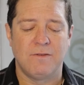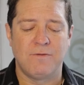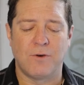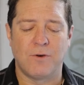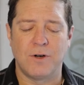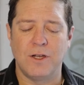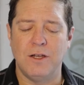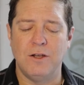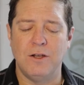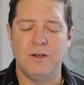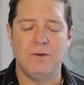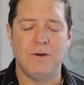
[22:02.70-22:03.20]
for
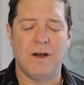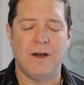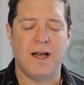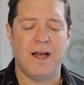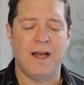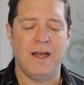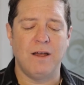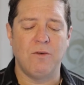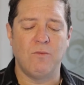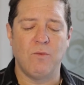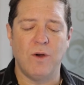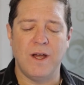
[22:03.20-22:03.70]
you
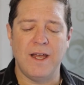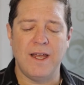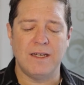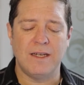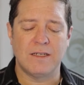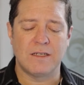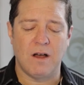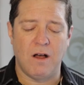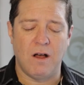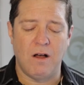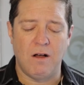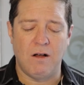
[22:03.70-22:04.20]
I
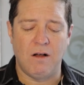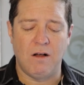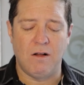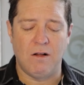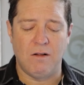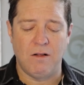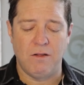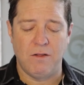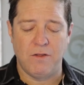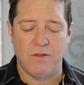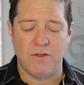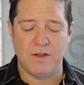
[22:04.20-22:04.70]
wait
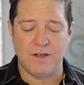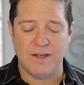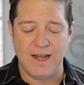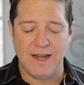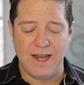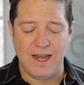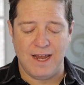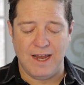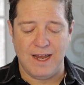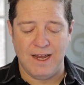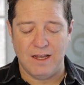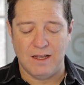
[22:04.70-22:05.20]
all the
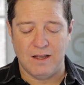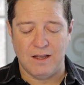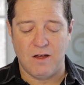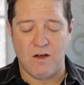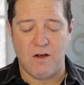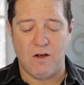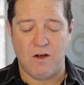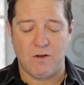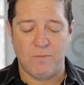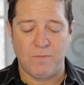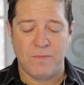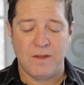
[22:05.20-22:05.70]
day
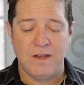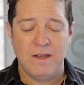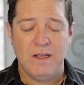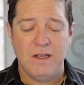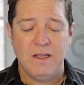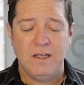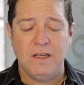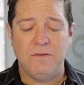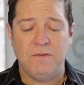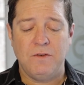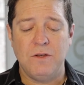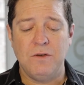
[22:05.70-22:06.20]
long.
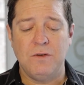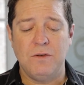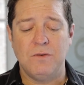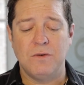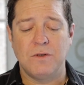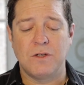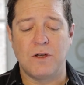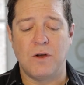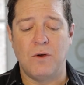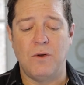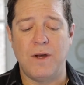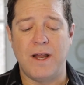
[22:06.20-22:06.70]
If you
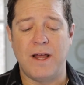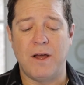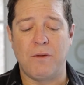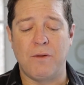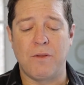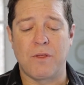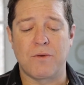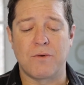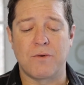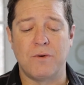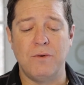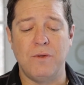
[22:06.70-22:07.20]
go down
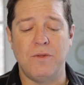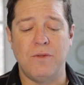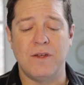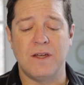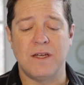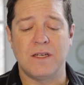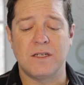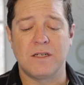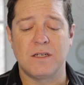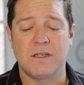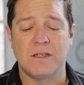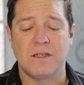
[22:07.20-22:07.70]
through
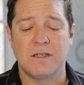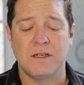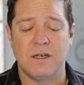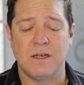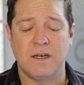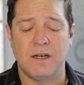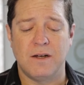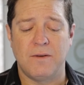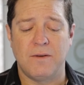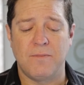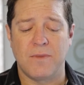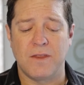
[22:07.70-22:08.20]
this,
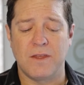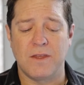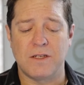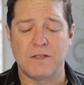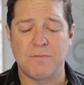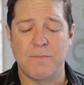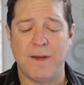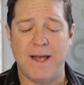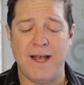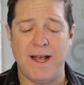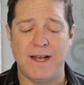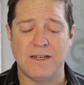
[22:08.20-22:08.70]
uh, this
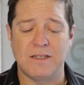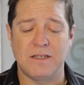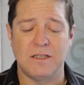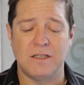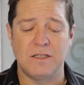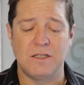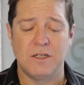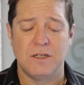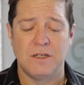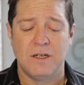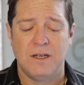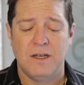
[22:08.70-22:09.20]

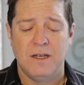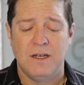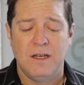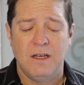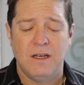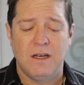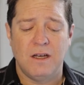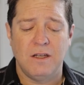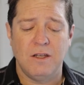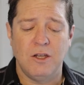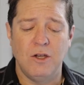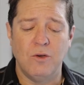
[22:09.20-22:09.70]
passage,
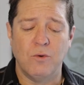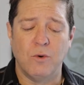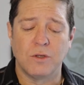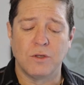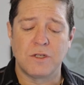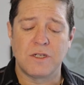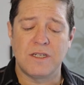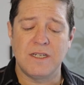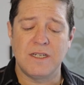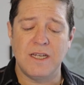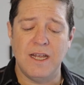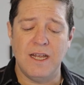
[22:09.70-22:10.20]
uh, you will
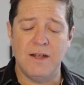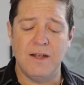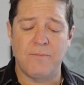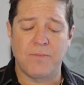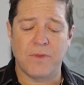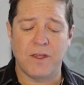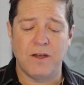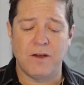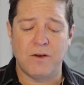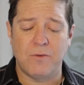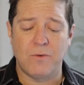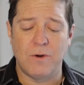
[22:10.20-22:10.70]
see
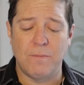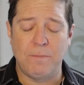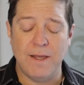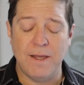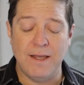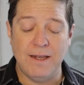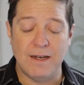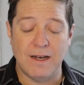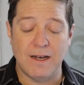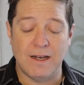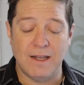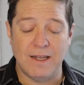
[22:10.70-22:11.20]
uh,
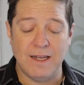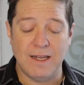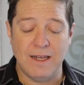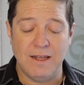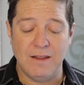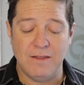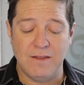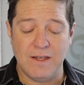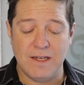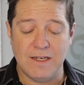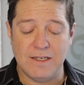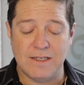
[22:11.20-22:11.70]
repeatedly
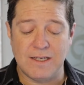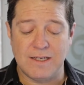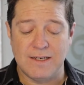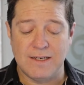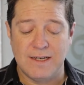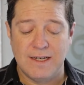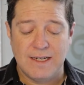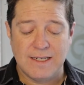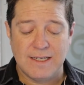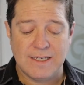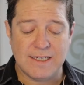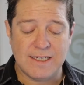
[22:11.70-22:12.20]
these
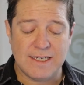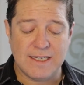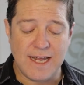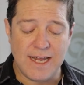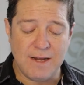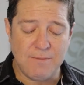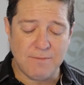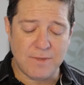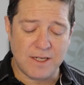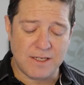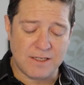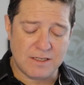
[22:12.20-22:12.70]

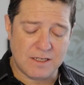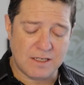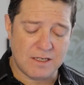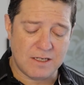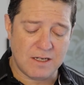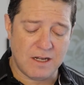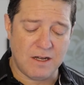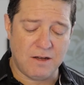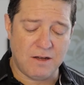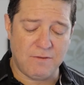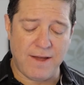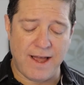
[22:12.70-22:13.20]
statements
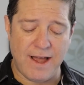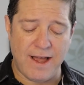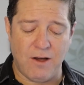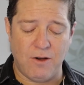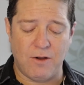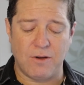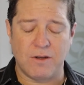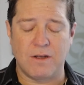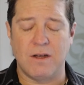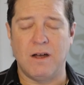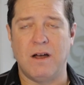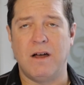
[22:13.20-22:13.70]
of
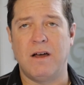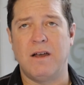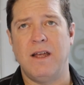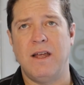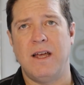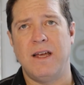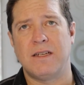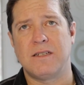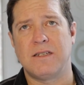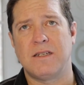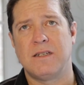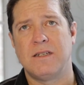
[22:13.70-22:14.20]
how God
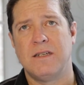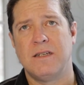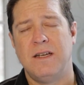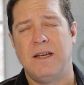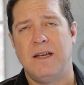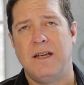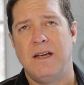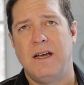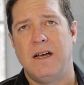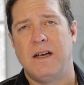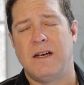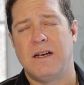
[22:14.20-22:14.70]
has
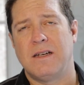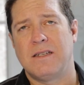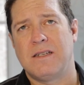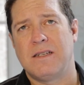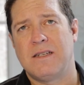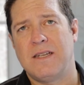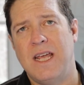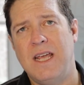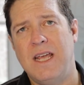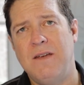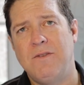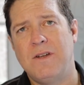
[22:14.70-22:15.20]
uh,
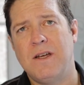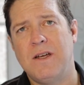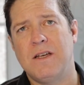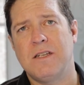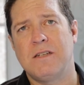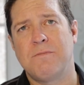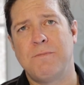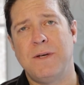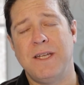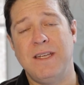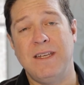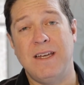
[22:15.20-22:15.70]
saved
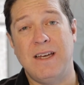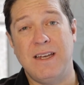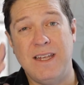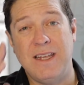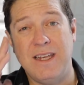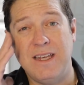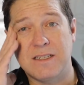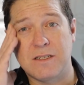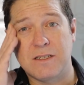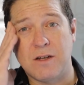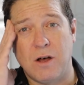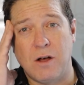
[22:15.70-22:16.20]
us, but yet
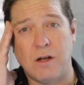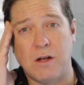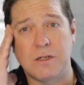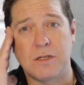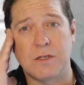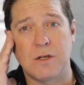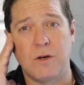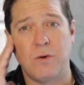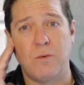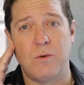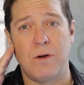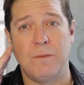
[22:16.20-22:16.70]
He has
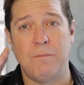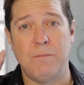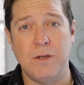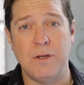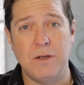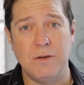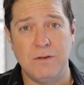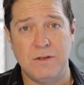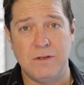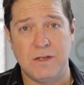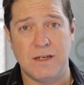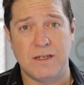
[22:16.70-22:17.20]
also
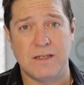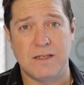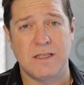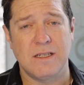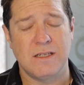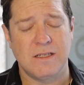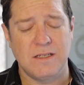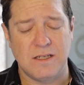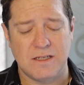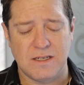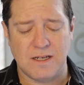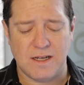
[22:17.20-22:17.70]
rebuked us.
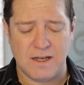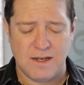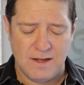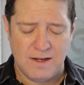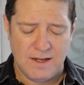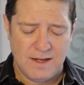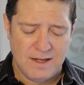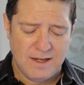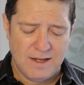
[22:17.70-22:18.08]
This is a